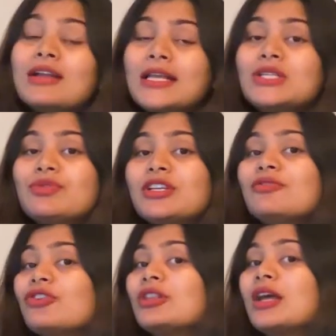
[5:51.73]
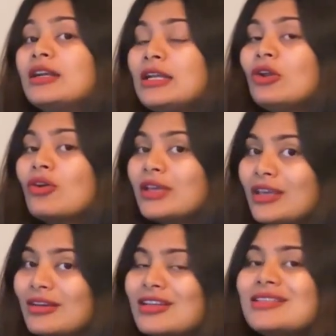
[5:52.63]
in Sweden for 30 long
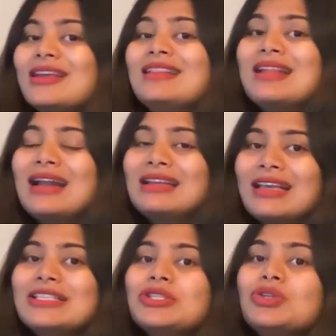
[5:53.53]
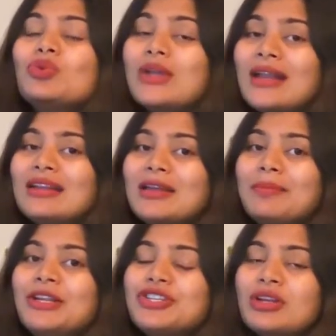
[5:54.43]
years, in that case, you can get
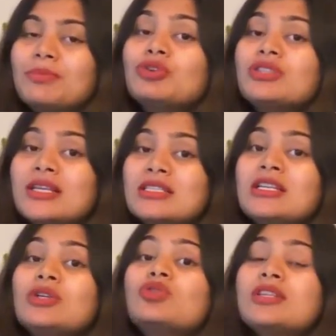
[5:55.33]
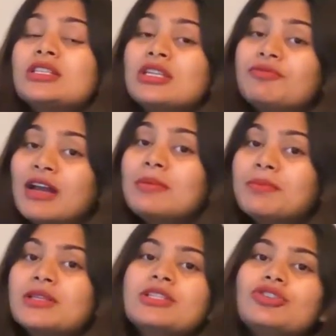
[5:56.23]
pension up to 60 to
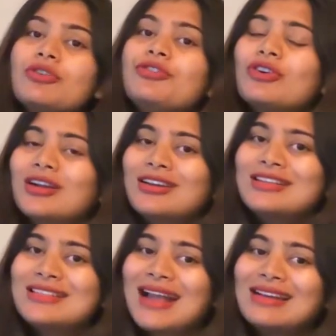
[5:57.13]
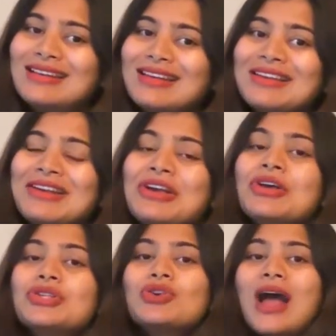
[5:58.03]
65% of your current salary.
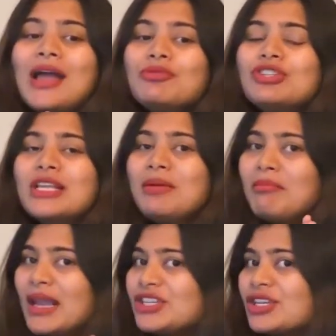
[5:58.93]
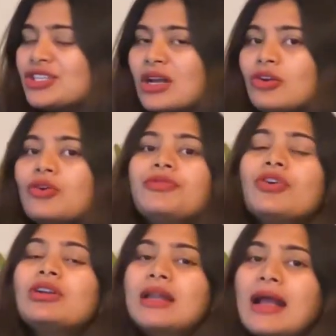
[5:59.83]
So I would say major chunk of
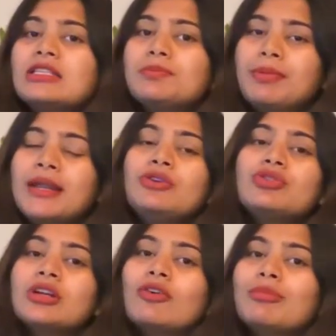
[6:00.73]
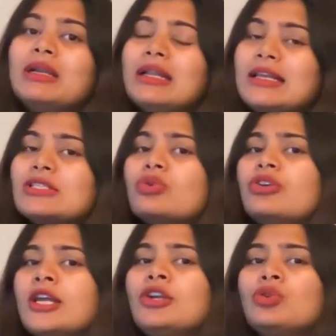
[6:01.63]
your tax paid to the government is going into